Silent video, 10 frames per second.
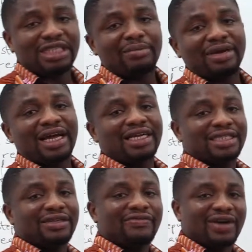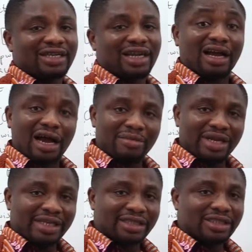stabilizing factor,
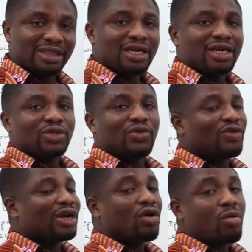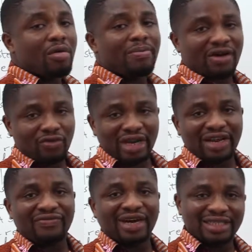coming in. So for the common pathway,
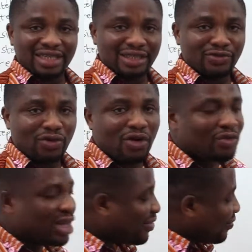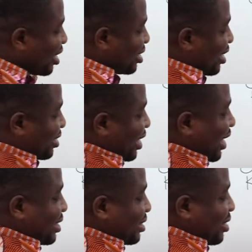the factors involved, we have factor
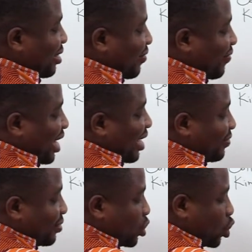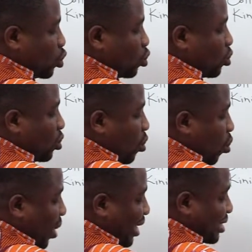10, 5, 2,
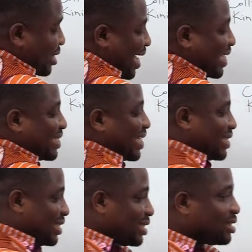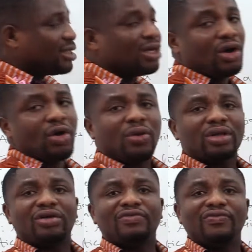1, and 13.
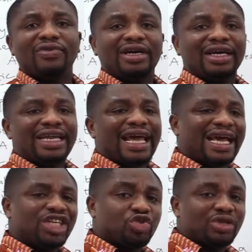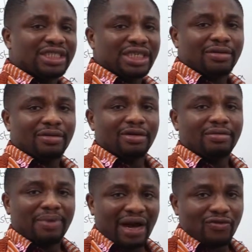What of the extrinsic
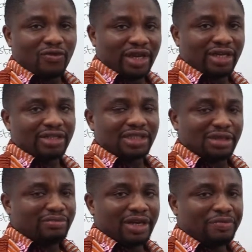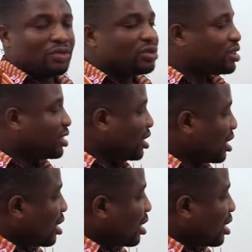pathway? Simply put,